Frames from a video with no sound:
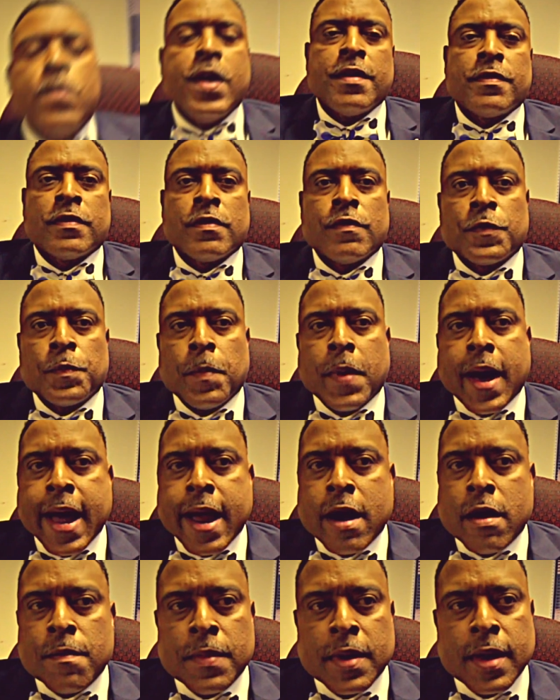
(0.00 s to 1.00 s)
has
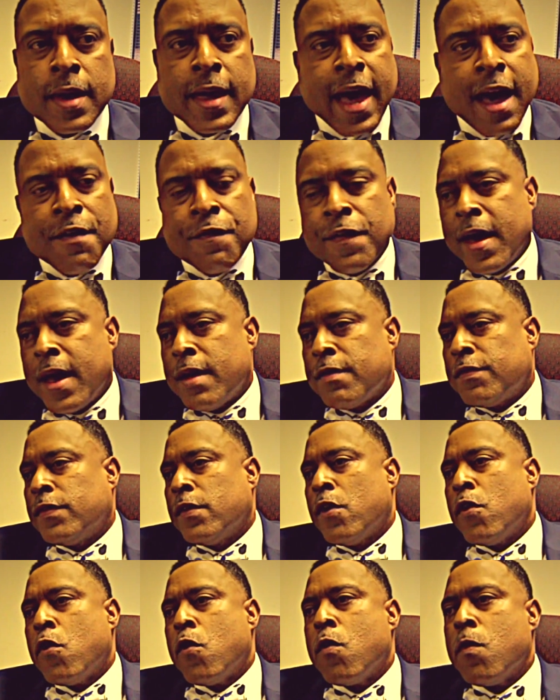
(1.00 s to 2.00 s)
inspired me? I've had
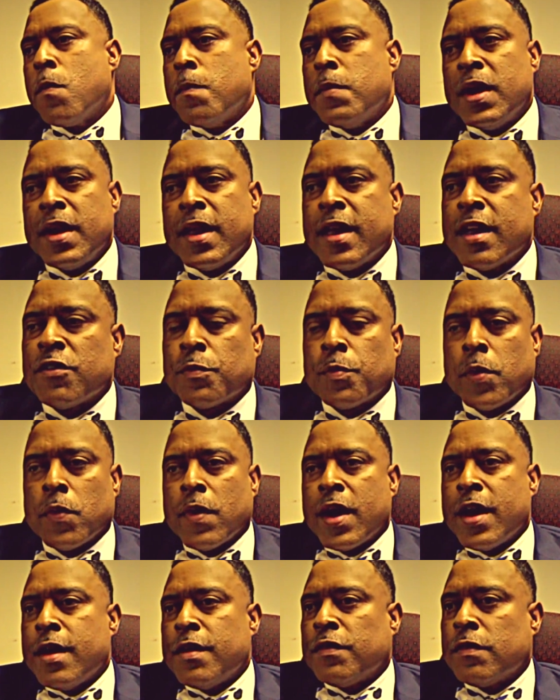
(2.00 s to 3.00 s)
so many
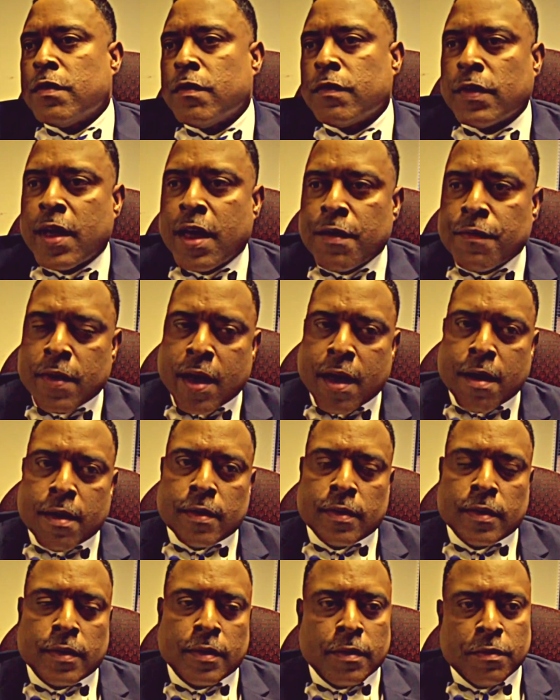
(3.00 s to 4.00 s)
inspirations.
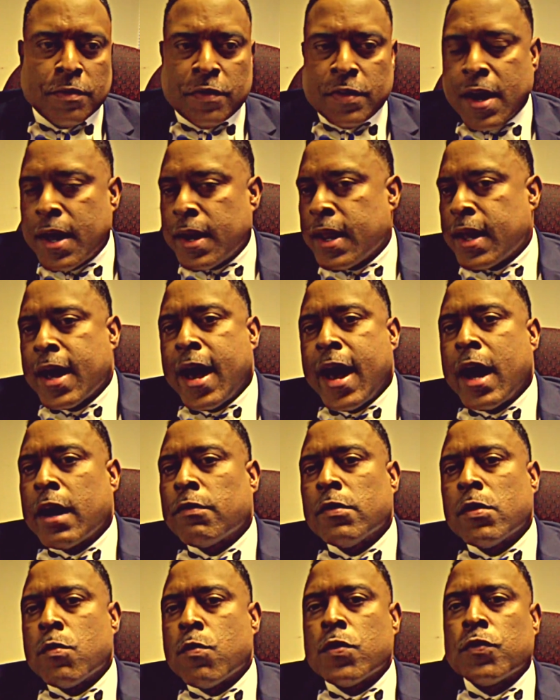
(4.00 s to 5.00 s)
Johnny
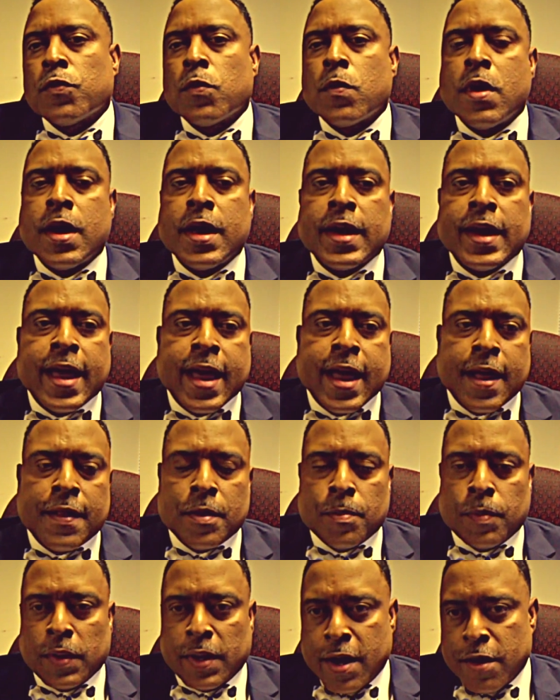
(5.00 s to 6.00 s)
Cochran was one. I had
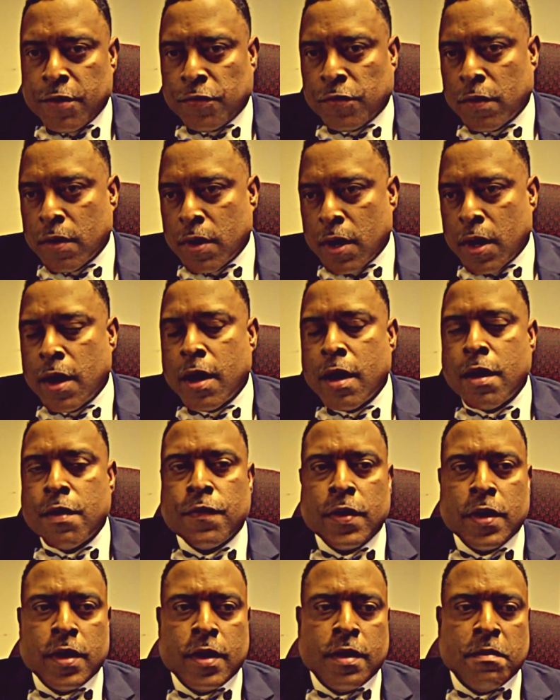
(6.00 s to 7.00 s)
the pleasure
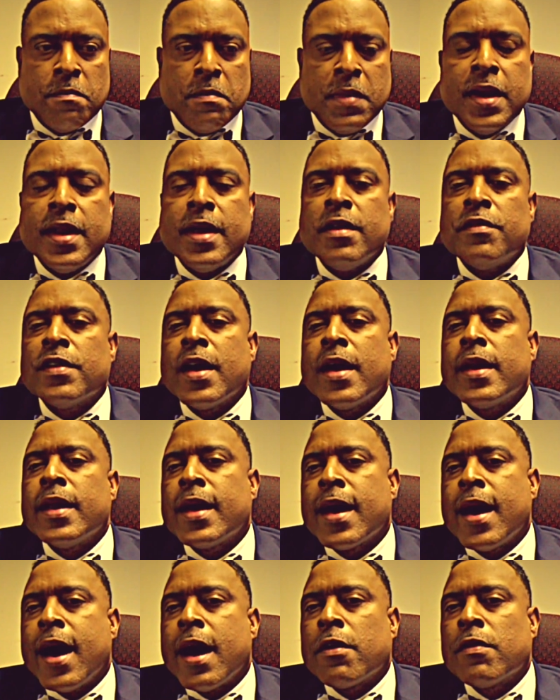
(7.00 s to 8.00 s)
of meeting Johnny
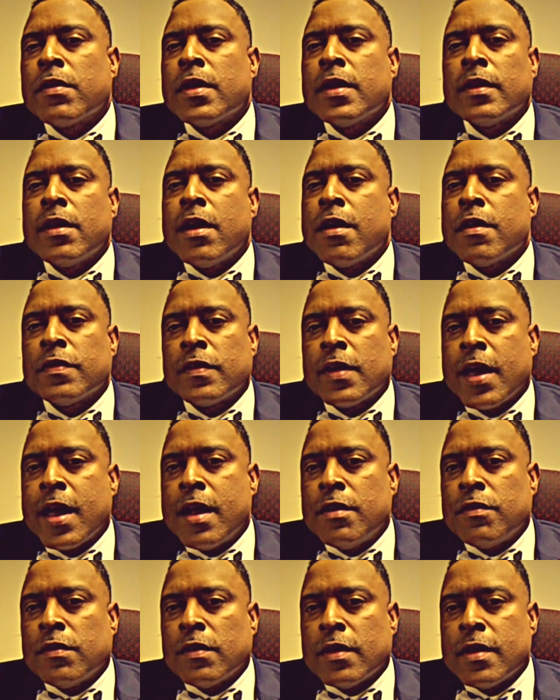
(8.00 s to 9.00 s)
Cochran in Los
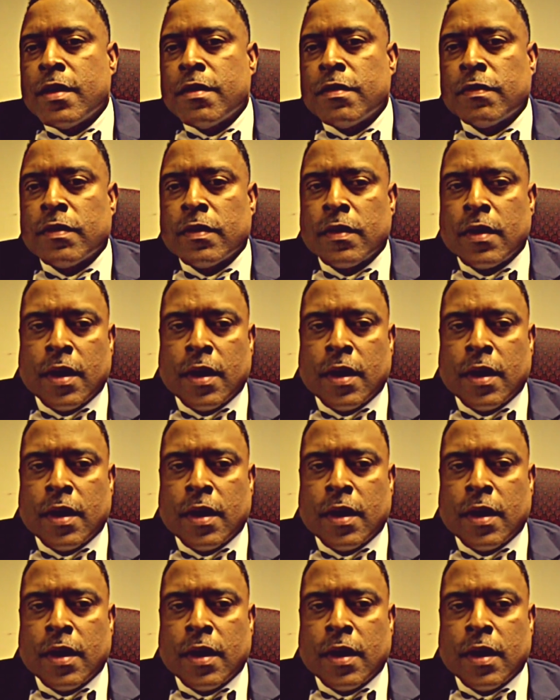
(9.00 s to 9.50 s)
Angeles